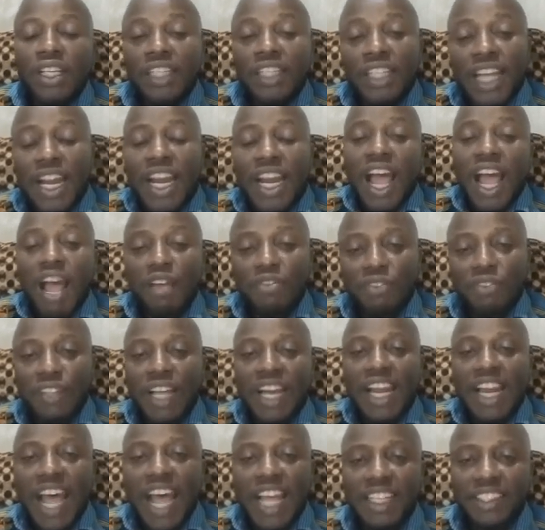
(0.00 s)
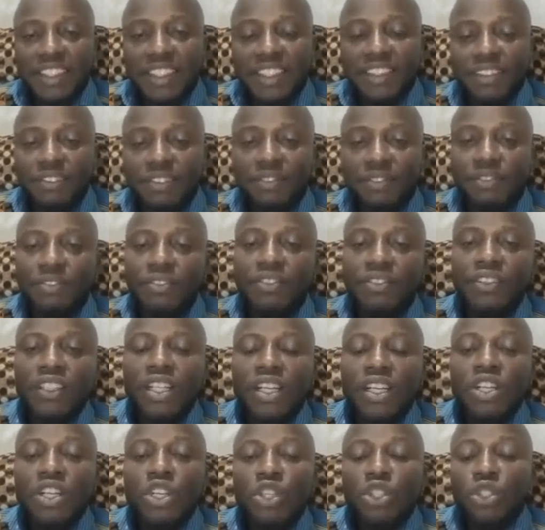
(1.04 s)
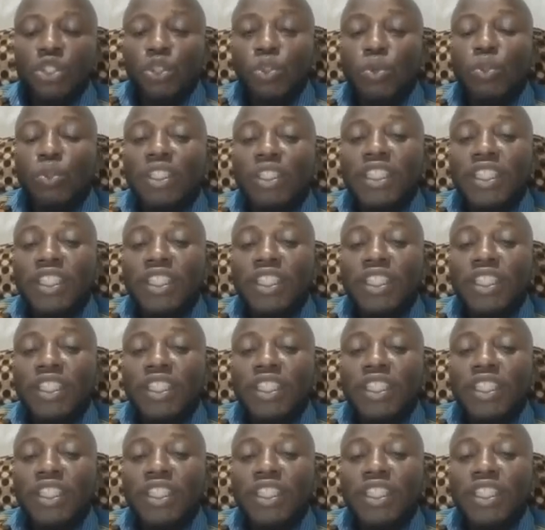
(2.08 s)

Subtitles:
Then after that, you